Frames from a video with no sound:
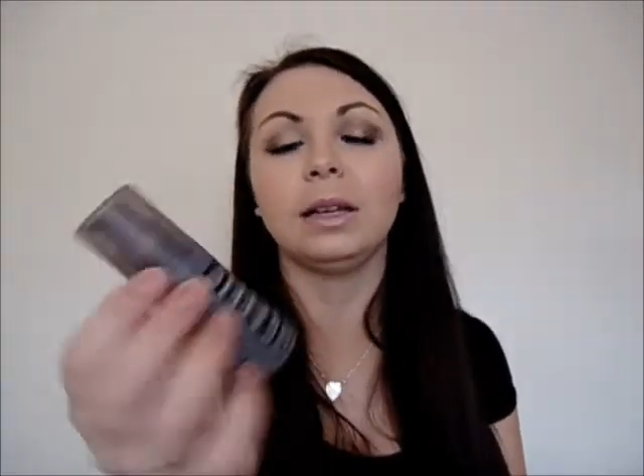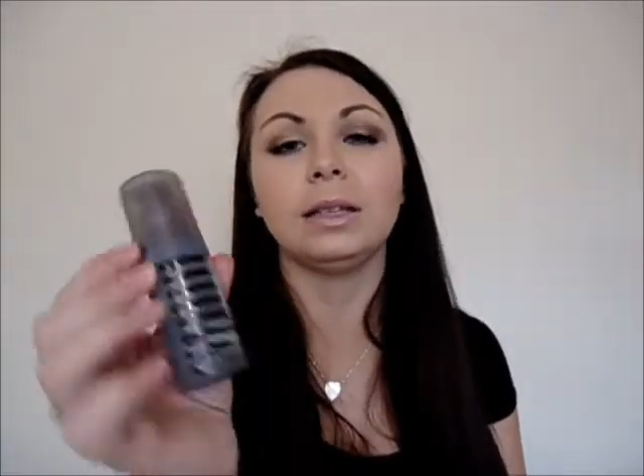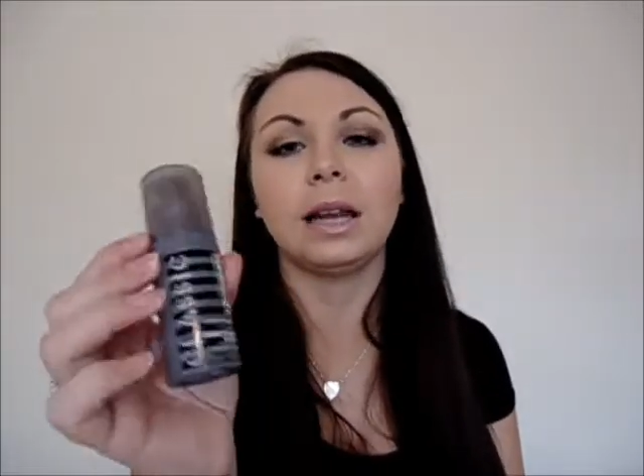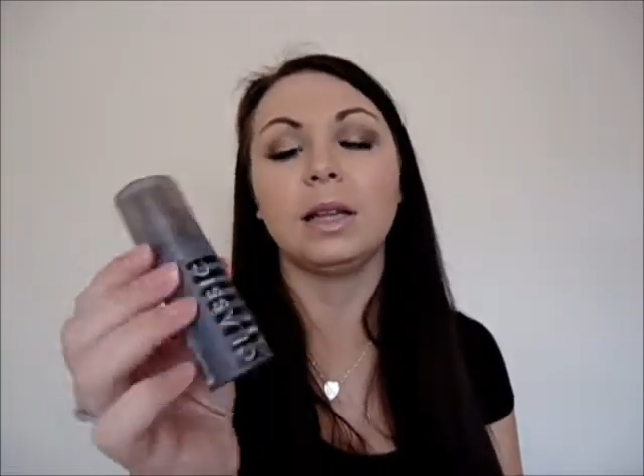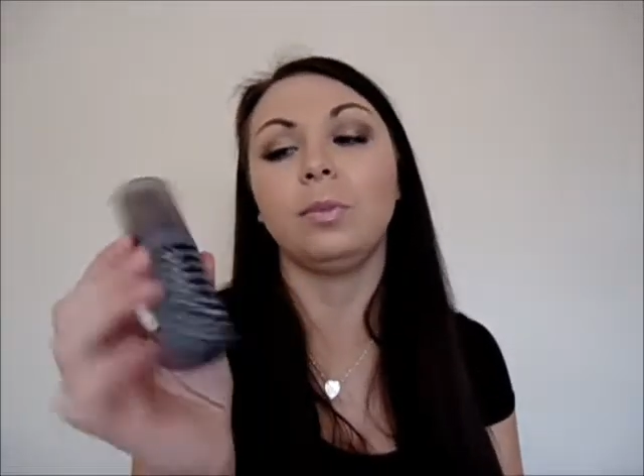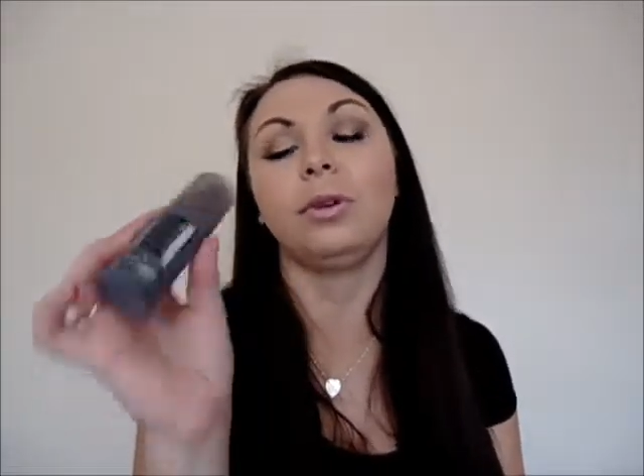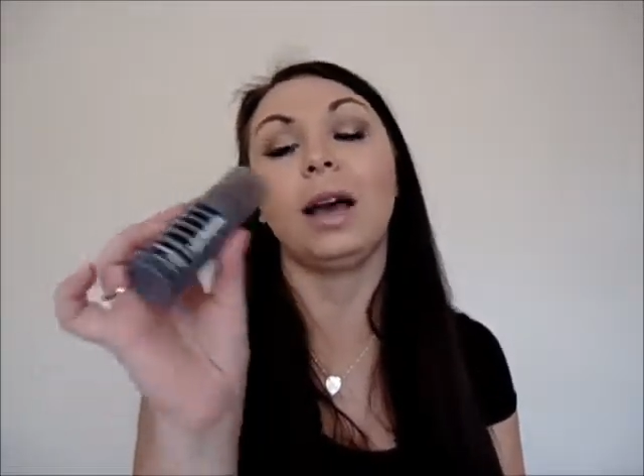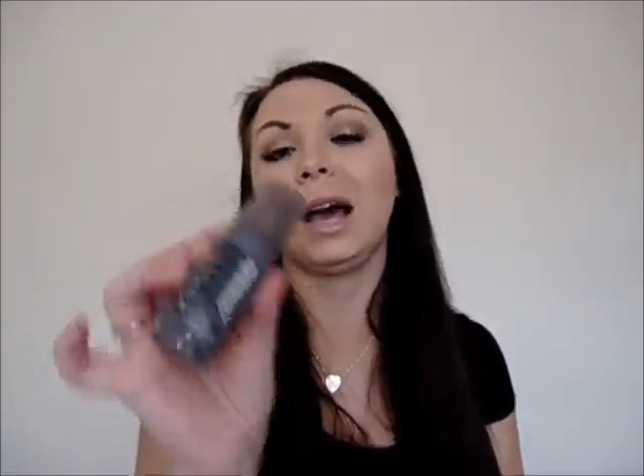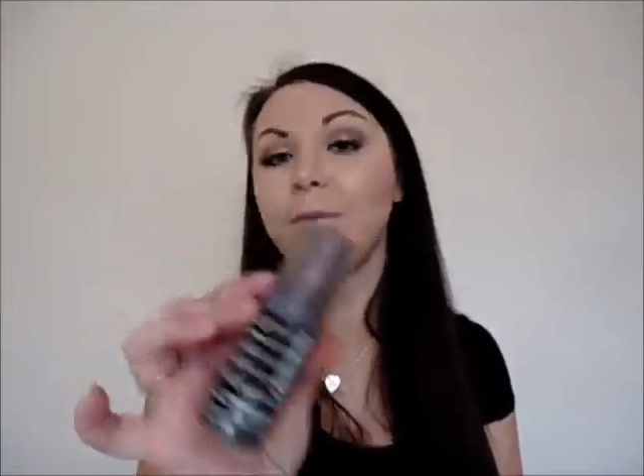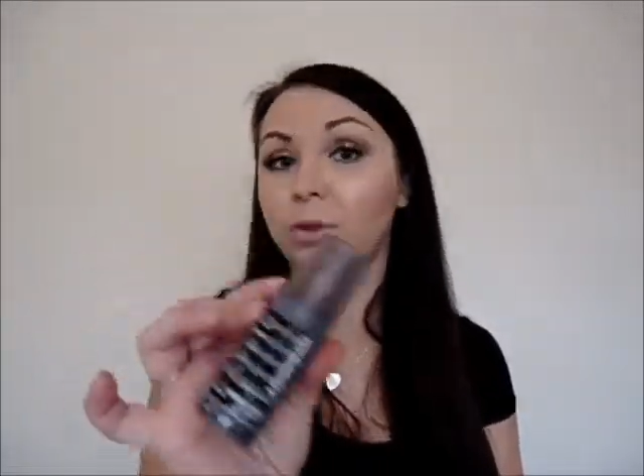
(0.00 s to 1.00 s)
it's a nice
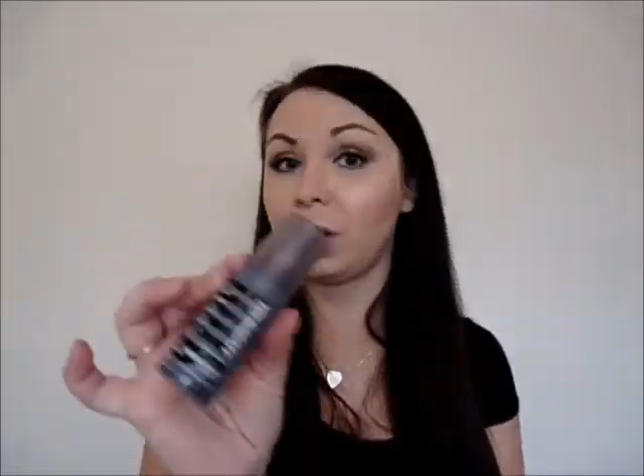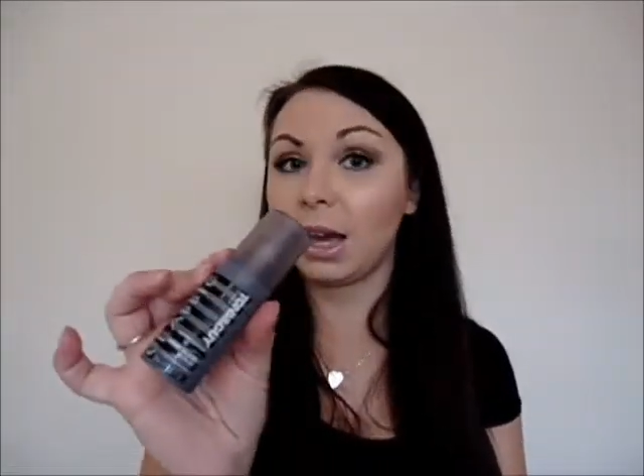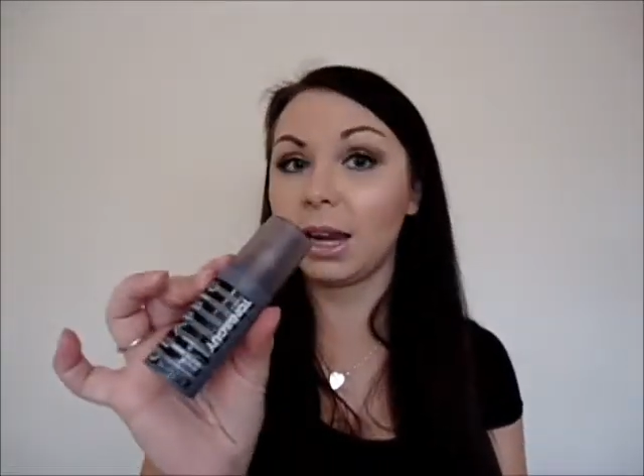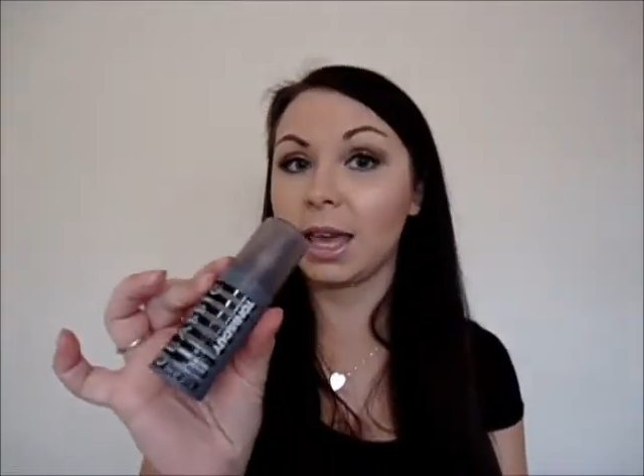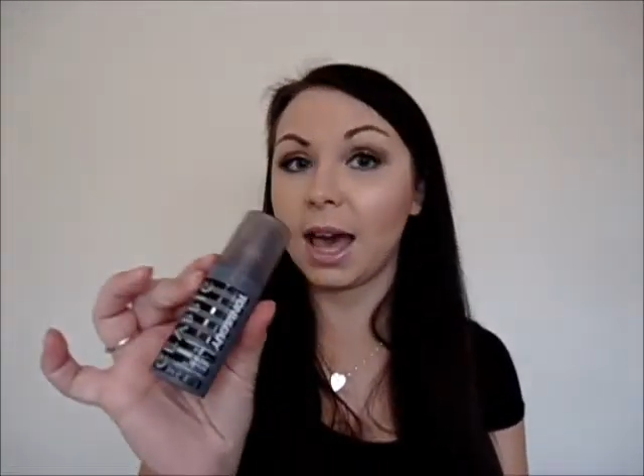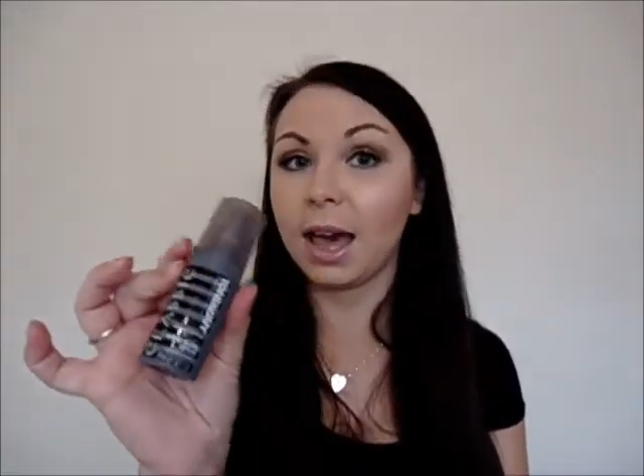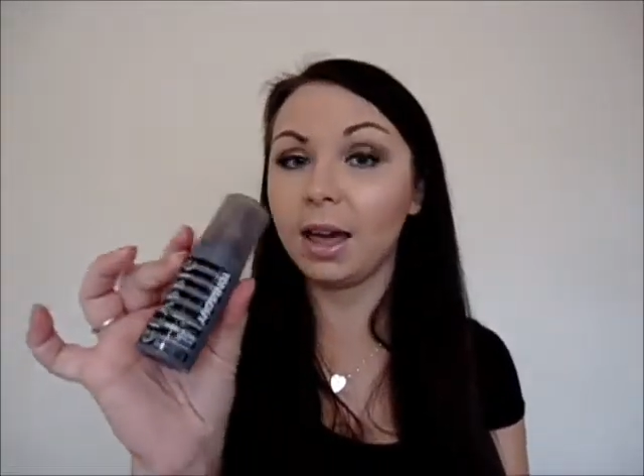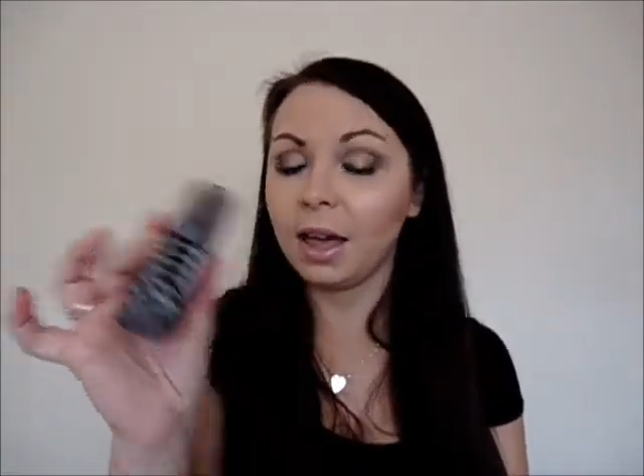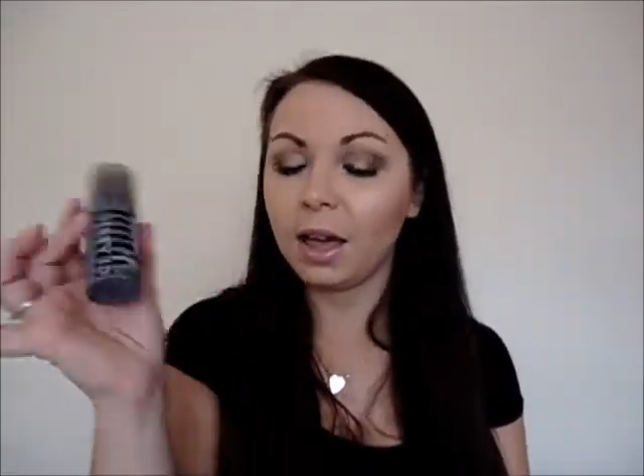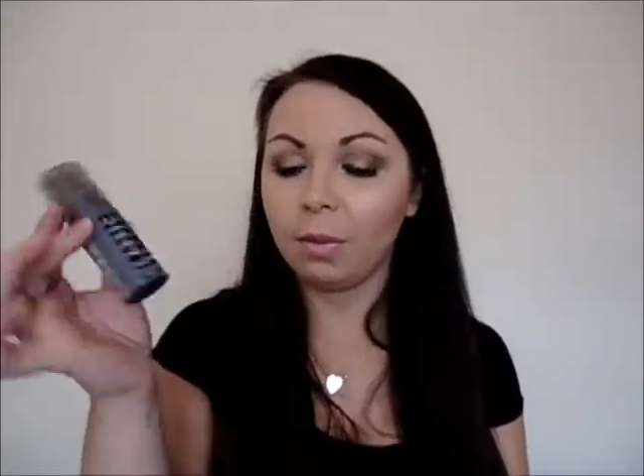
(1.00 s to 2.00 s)
product I haven't tried it yet
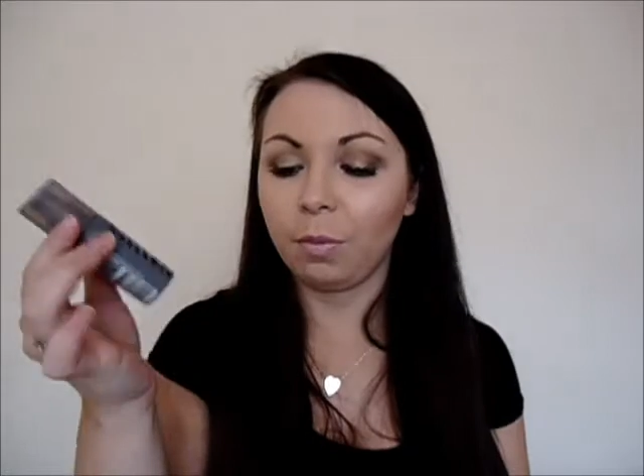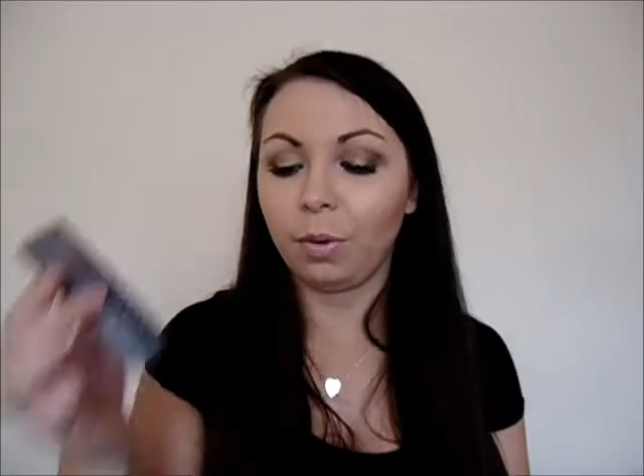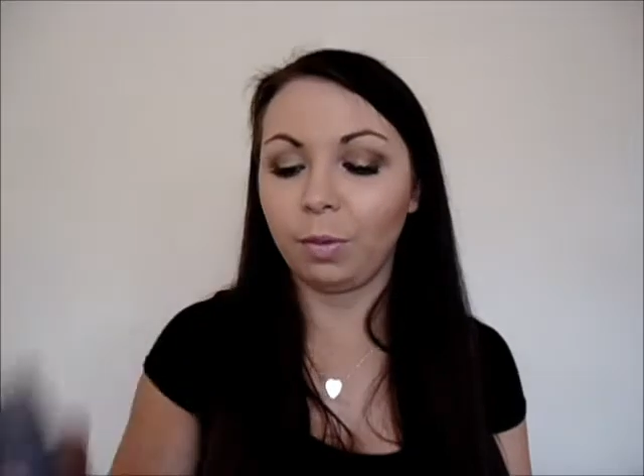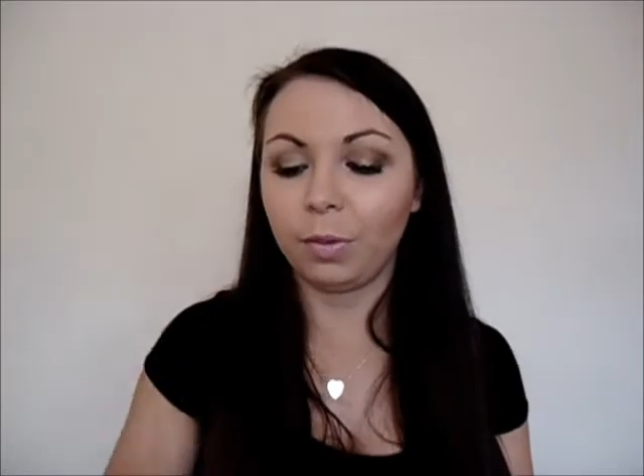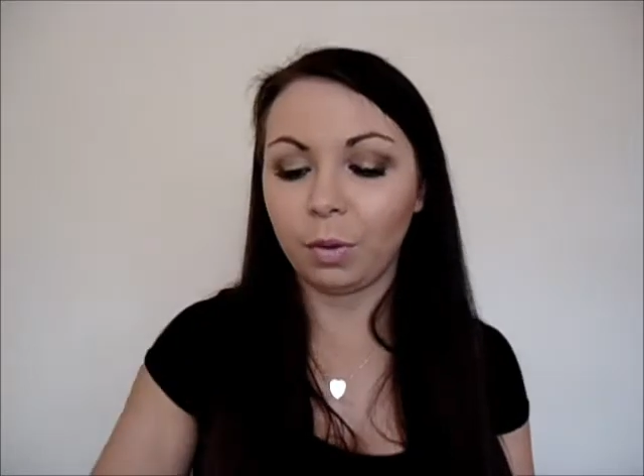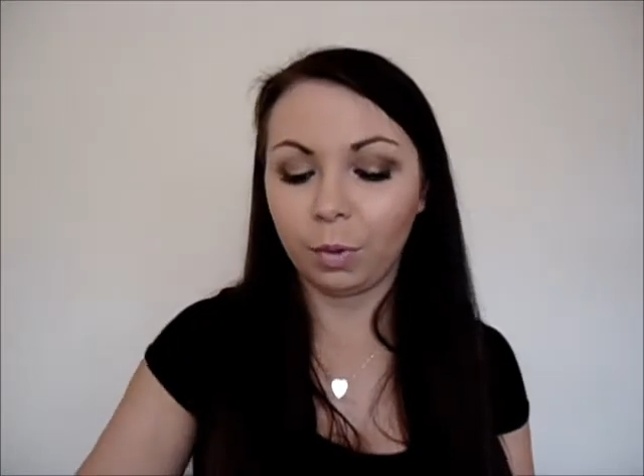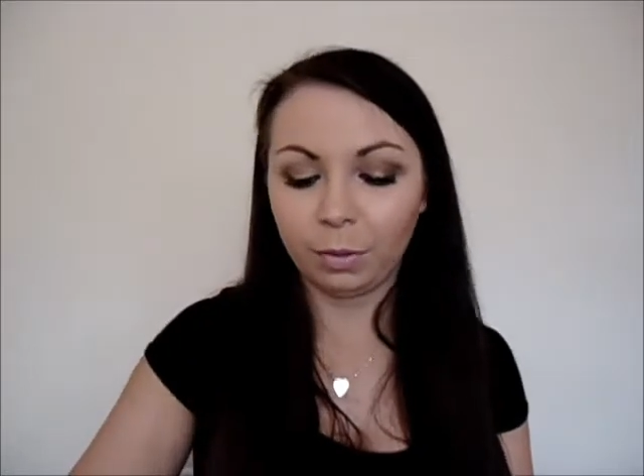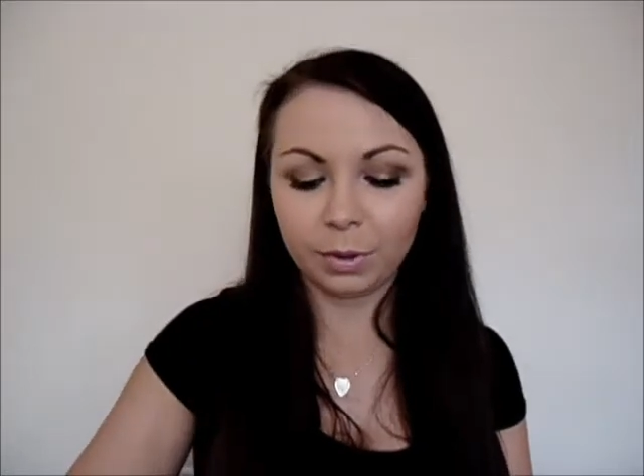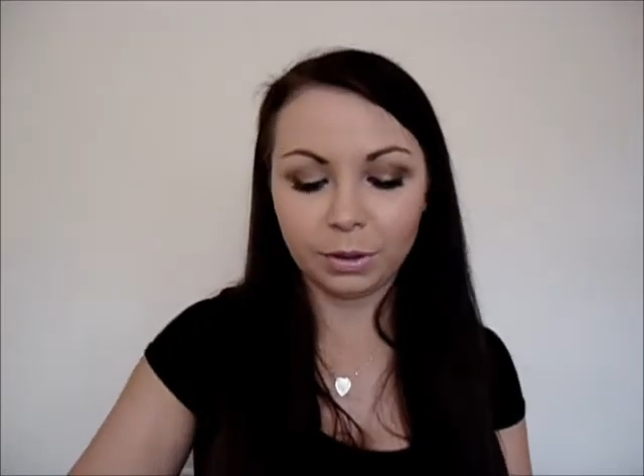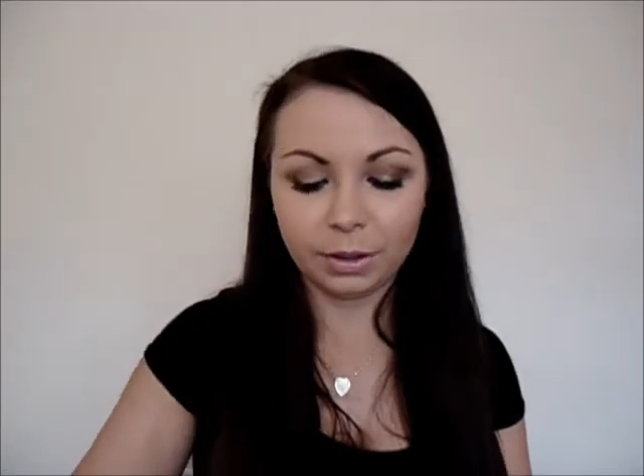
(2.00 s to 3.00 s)
but I will
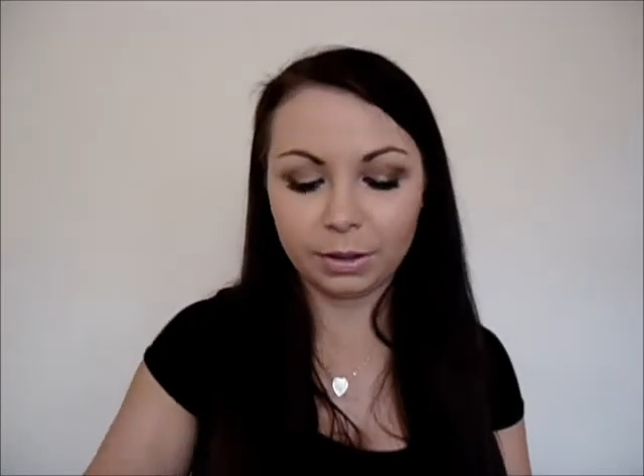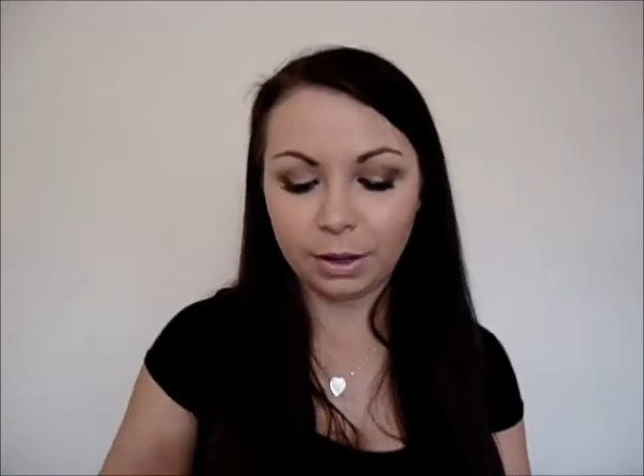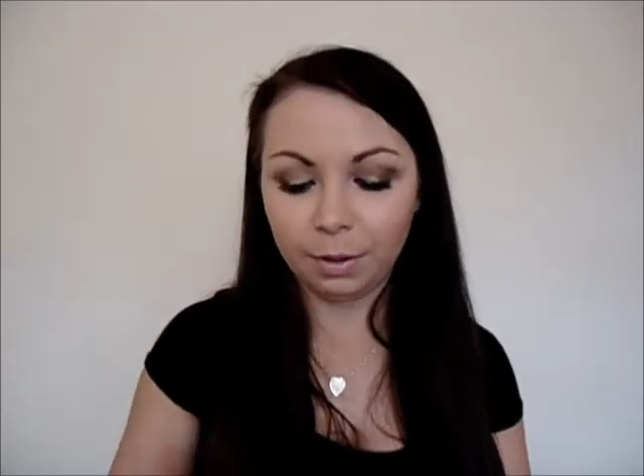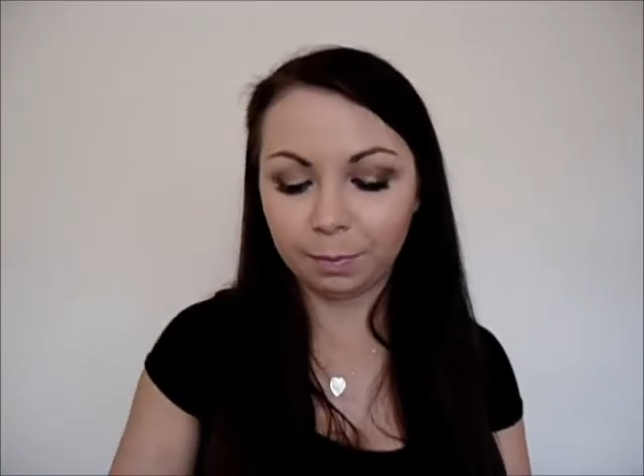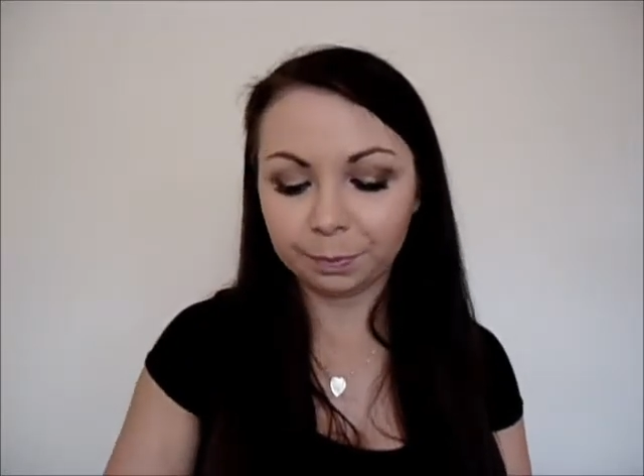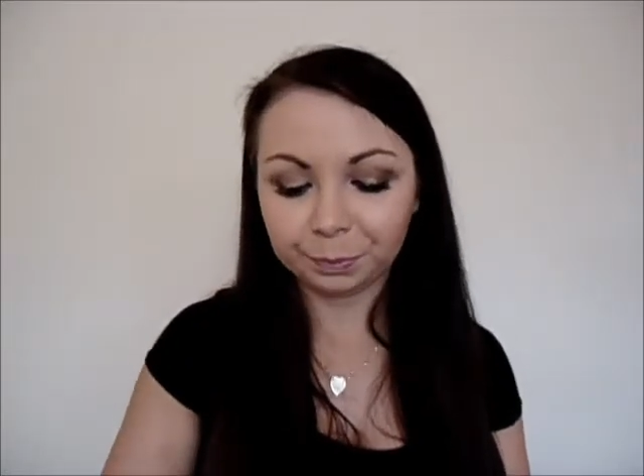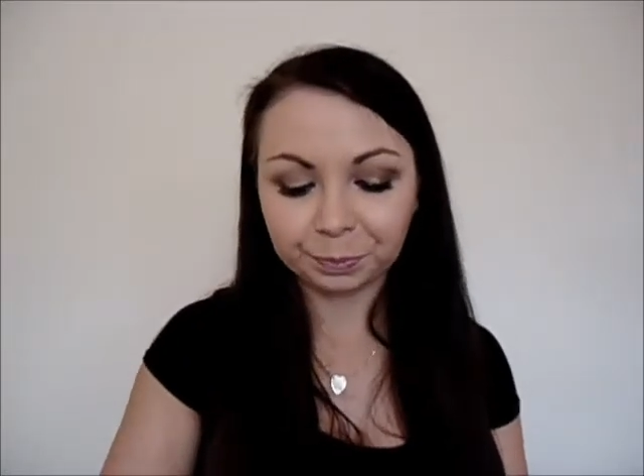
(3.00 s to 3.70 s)
be doing soon